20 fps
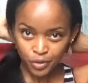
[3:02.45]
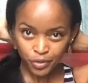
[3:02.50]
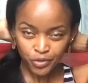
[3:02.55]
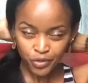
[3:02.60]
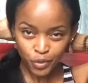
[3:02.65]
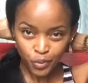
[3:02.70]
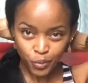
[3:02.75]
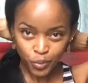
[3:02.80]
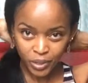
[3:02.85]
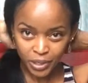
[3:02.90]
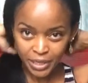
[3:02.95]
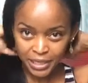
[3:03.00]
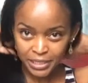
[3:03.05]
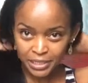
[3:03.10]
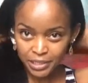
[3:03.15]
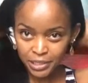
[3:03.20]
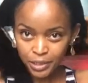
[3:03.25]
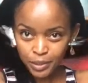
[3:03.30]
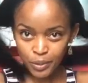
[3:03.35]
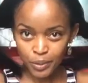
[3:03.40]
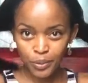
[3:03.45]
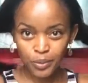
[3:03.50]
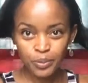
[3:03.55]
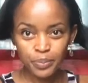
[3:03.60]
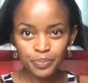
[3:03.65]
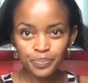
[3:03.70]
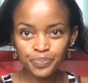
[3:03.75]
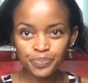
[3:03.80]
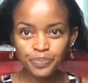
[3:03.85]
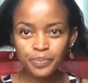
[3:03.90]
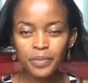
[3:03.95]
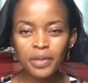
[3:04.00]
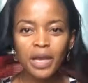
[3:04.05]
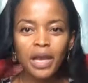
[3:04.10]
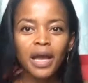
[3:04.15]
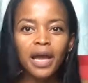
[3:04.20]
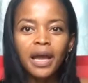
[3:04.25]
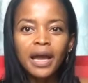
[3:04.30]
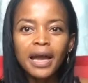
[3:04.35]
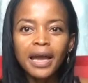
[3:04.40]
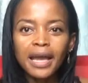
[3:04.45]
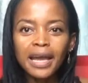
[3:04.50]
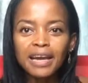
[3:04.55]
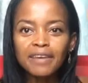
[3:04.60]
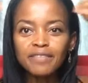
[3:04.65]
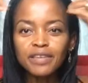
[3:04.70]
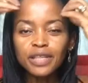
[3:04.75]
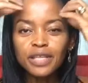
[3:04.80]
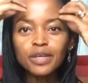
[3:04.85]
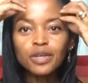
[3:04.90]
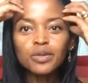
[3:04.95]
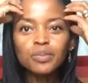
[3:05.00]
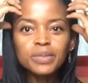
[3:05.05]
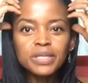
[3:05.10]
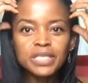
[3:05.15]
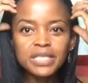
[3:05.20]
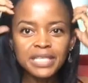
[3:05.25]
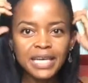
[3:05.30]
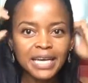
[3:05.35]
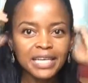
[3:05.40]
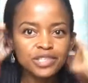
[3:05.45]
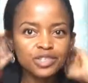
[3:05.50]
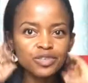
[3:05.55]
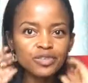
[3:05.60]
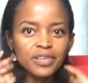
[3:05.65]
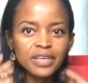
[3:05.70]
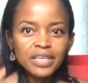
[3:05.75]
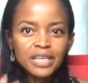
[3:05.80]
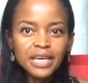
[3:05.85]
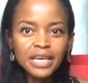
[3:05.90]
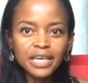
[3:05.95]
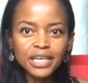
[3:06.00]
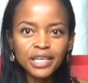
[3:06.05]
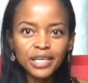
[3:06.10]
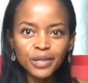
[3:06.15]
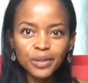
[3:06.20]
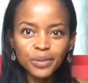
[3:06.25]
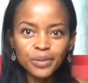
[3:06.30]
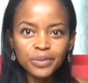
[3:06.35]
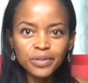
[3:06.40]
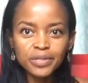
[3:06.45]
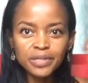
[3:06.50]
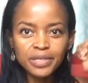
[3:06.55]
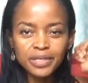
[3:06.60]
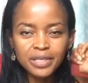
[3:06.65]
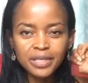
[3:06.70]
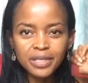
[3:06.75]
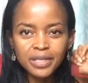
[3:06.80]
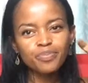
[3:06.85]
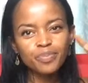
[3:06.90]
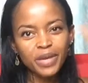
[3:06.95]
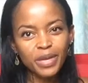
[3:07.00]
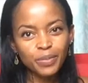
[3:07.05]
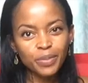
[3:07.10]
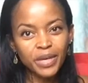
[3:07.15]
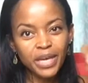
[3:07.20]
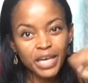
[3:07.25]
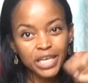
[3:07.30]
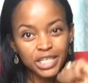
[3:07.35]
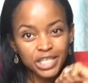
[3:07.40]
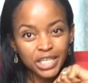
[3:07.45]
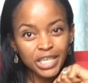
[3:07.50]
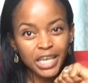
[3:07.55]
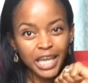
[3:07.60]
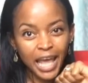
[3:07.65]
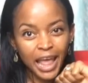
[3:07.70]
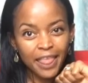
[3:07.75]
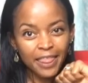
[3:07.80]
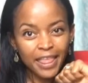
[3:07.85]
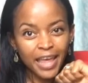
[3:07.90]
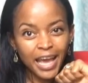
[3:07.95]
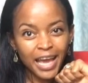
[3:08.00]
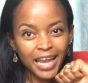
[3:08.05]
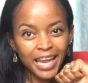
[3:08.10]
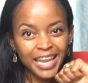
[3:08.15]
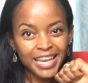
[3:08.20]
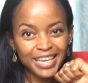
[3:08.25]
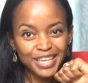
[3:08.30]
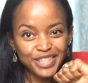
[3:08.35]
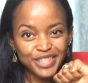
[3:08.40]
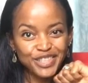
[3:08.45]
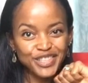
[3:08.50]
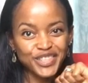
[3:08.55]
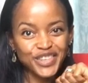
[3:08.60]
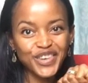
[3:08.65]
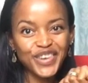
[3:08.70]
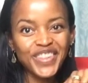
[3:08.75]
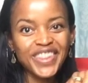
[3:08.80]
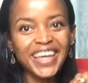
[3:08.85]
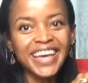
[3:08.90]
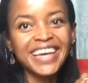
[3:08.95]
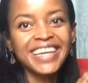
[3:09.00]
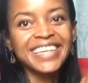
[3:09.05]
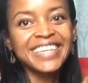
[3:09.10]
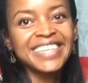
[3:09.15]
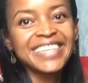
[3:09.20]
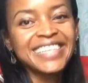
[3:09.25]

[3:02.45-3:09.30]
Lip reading: So what I do, I have a little massager that I use. Maybe I should get that and insert that.